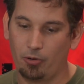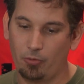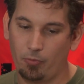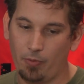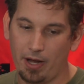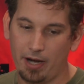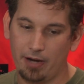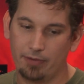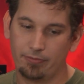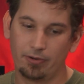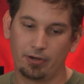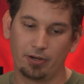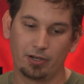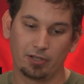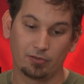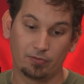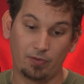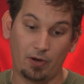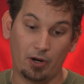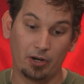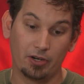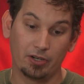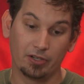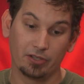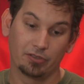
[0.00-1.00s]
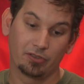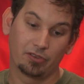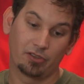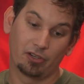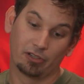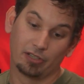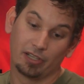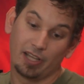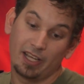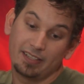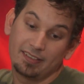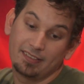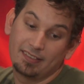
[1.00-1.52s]
or whatever as far as their
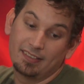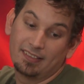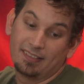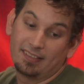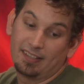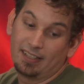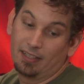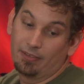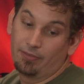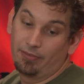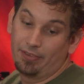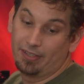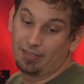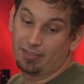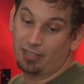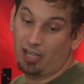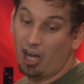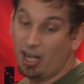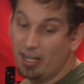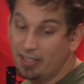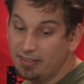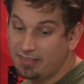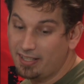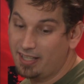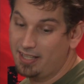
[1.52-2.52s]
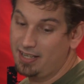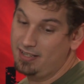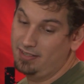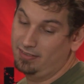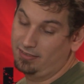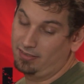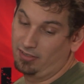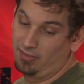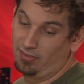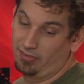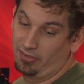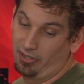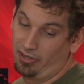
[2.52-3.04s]
licensing of this content is
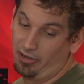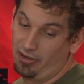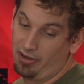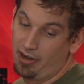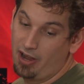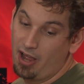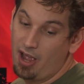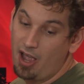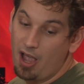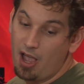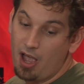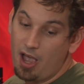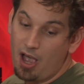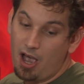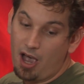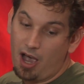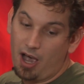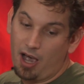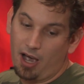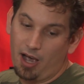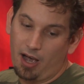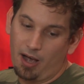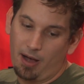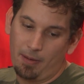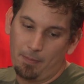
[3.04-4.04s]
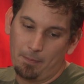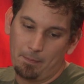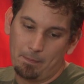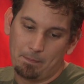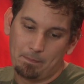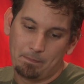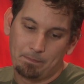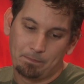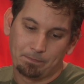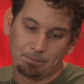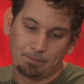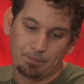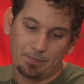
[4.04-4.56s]
concerned. Mm-hmm. um,
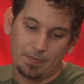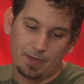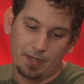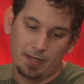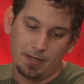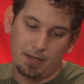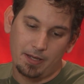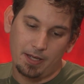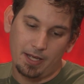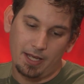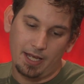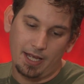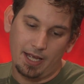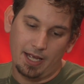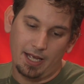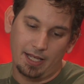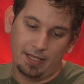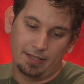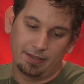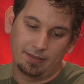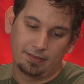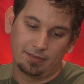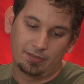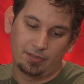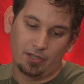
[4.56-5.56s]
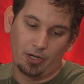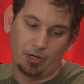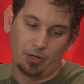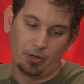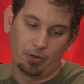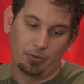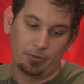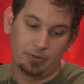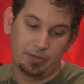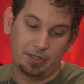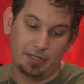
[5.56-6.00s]
so